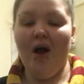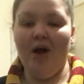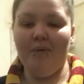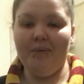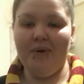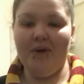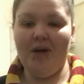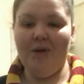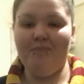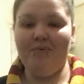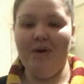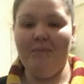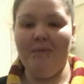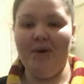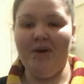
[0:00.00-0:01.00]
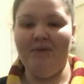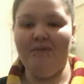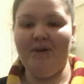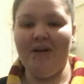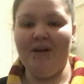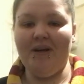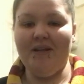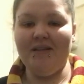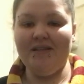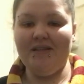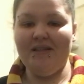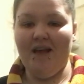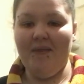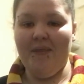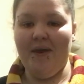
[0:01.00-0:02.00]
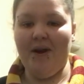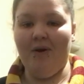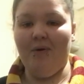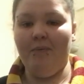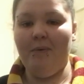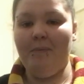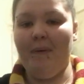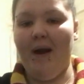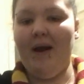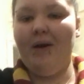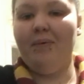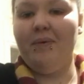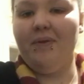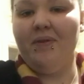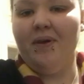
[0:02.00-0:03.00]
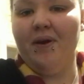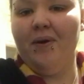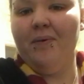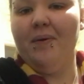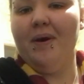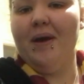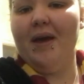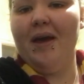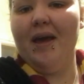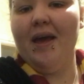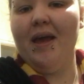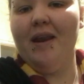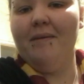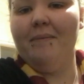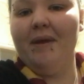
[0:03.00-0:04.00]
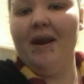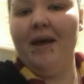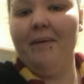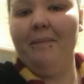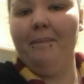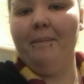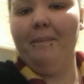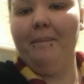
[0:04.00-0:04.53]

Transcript: I'm going to go prep my ingredients and then I'll be back with you in a minute.